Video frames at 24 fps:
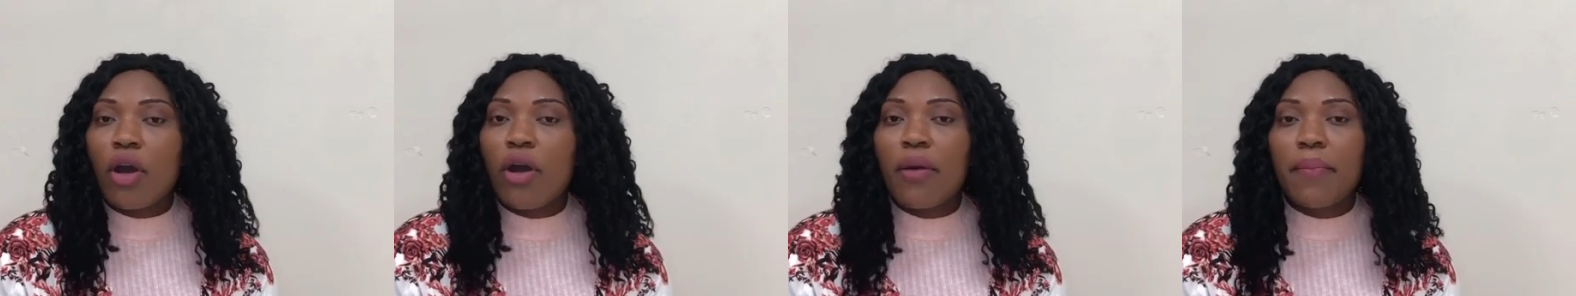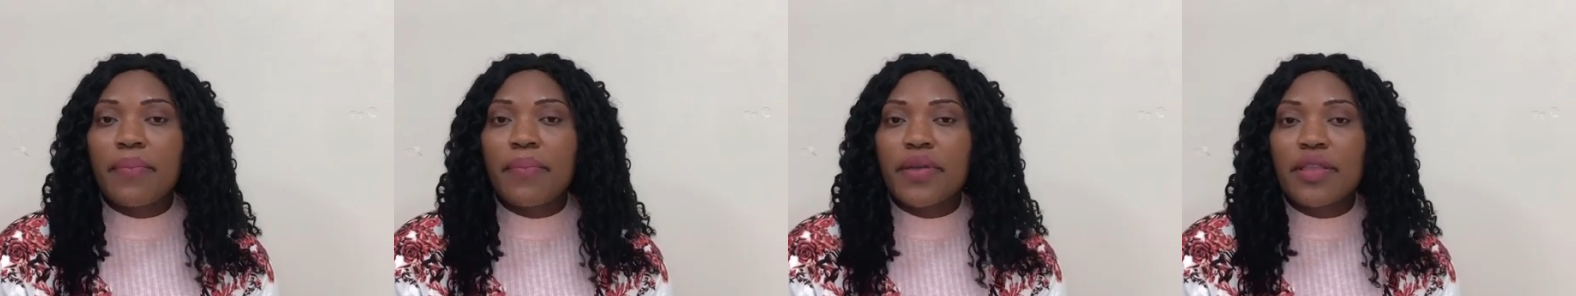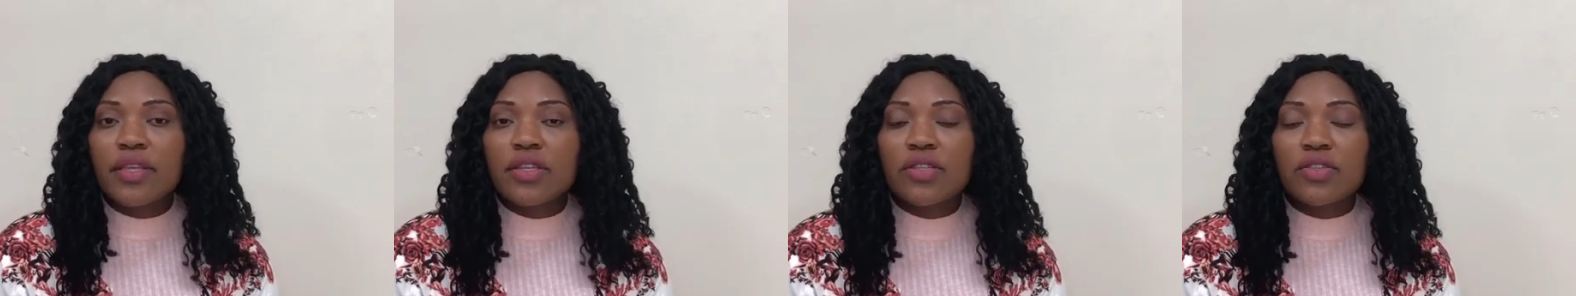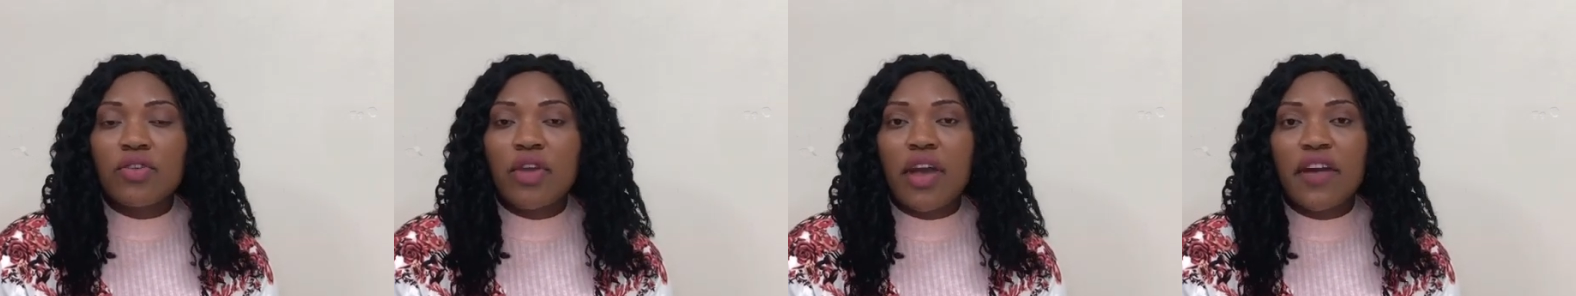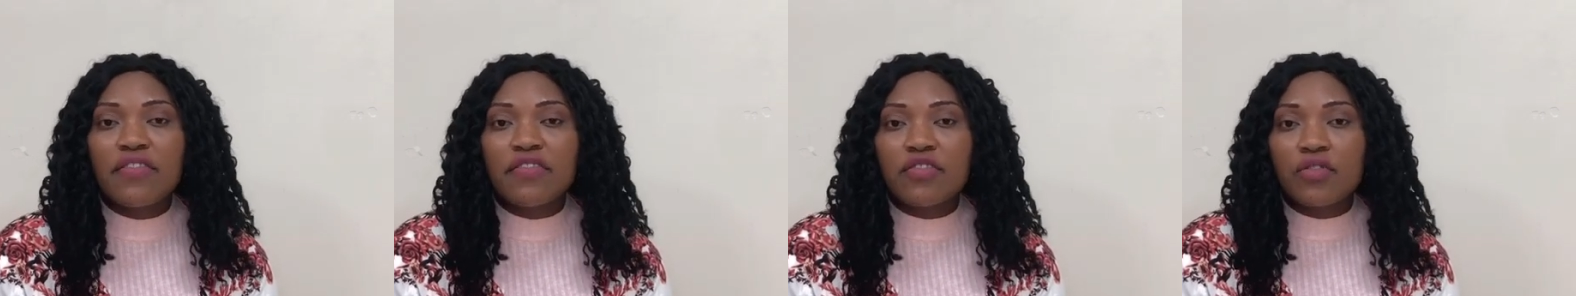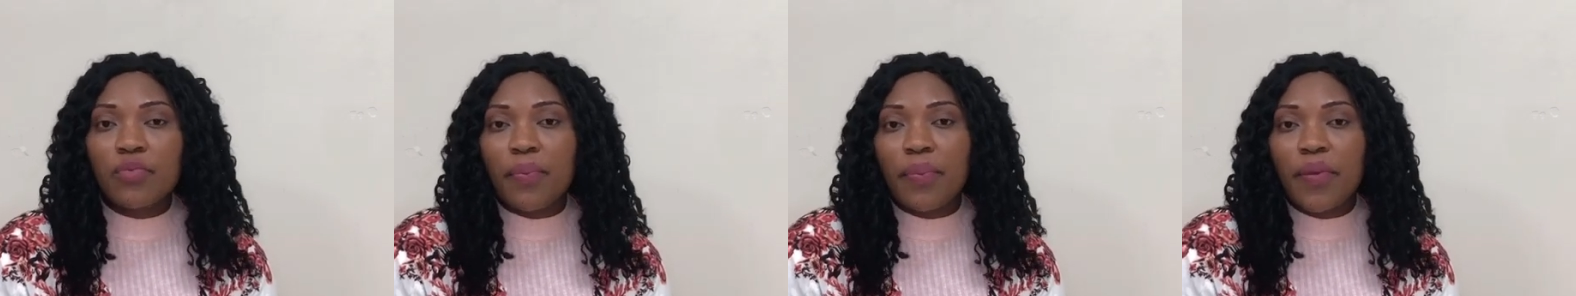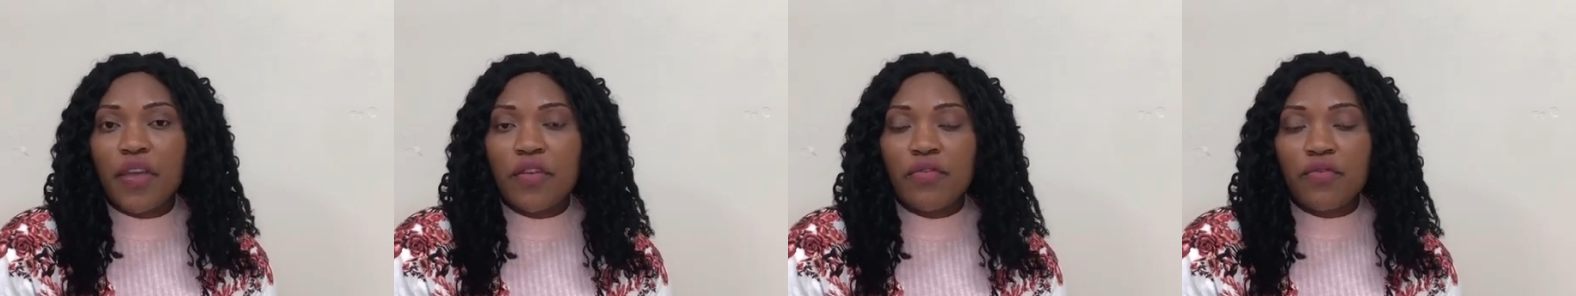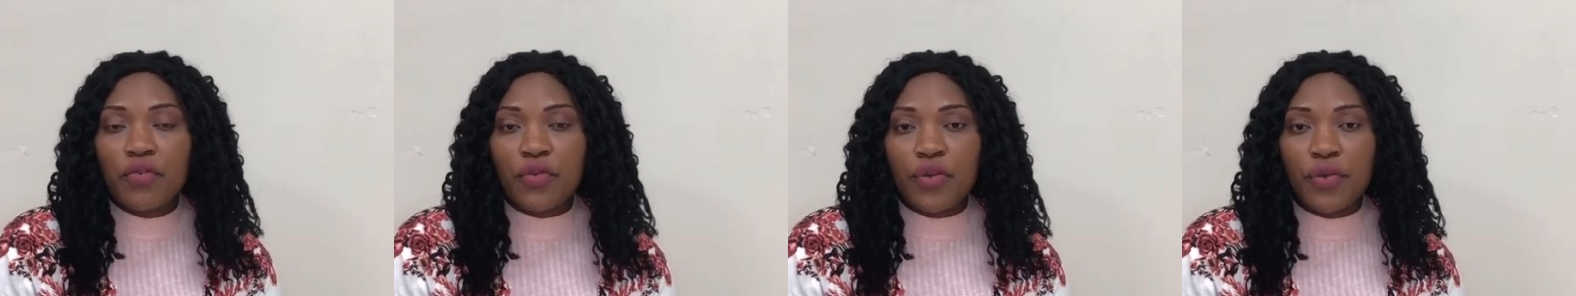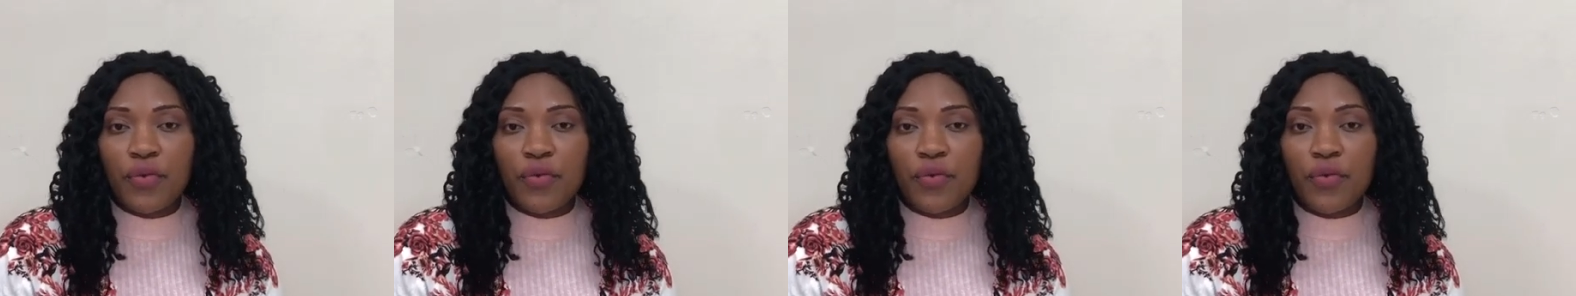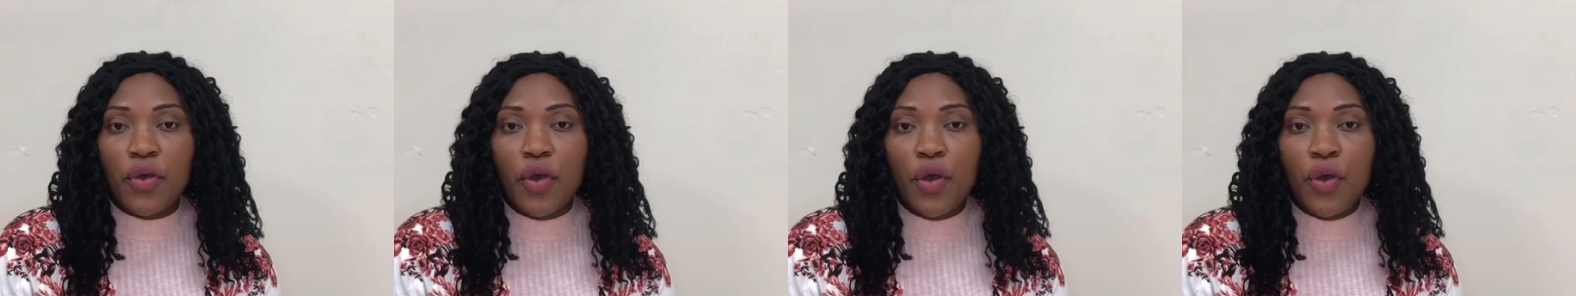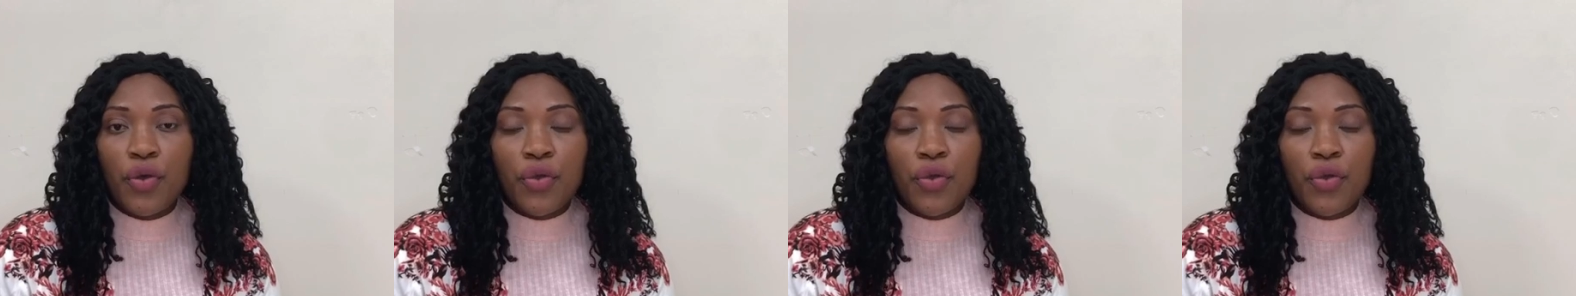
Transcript: companies you have to pay for your,